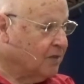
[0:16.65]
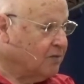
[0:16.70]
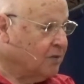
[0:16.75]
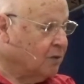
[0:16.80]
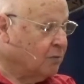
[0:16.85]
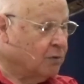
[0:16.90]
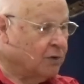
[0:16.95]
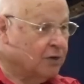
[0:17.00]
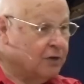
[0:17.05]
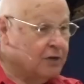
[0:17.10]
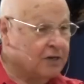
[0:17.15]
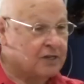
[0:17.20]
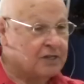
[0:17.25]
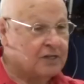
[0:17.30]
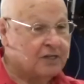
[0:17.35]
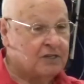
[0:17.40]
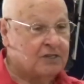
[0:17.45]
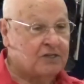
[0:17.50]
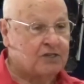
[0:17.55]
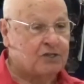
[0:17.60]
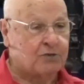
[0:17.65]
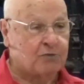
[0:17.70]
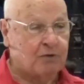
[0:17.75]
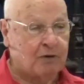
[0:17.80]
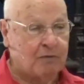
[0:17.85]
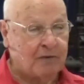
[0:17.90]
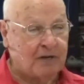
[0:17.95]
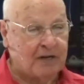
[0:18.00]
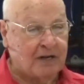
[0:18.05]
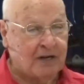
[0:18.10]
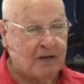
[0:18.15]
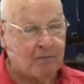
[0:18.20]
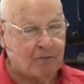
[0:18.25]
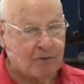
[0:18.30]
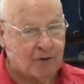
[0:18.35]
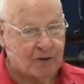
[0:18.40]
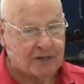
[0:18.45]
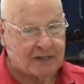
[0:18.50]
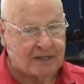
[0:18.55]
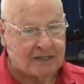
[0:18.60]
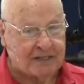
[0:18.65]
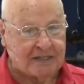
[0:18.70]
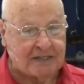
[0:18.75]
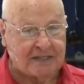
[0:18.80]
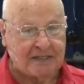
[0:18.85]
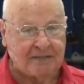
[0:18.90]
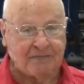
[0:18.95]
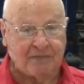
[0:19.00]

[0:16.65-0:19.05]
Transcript: The Word is extremely important.